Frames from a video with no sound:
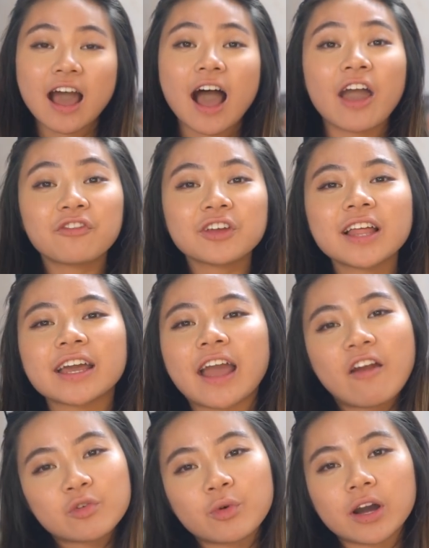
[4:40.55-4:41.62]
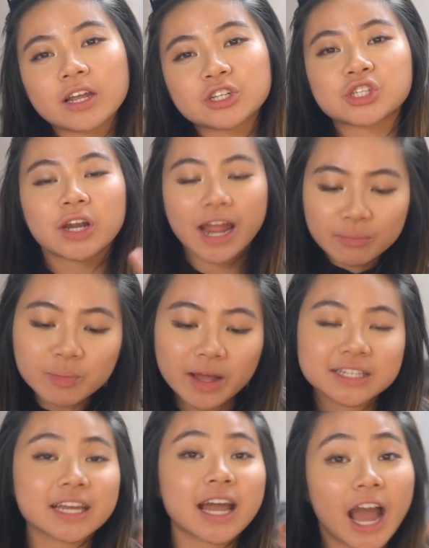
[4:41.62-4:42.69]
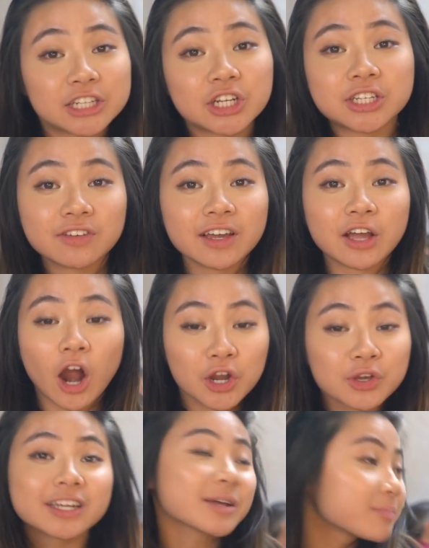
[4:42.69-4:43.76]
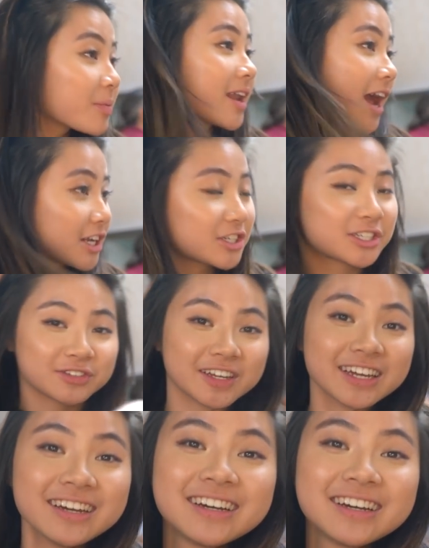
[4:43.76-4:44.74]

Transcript: I feel like everyone should start implementing IGTV. Are you gonna implement IGTV?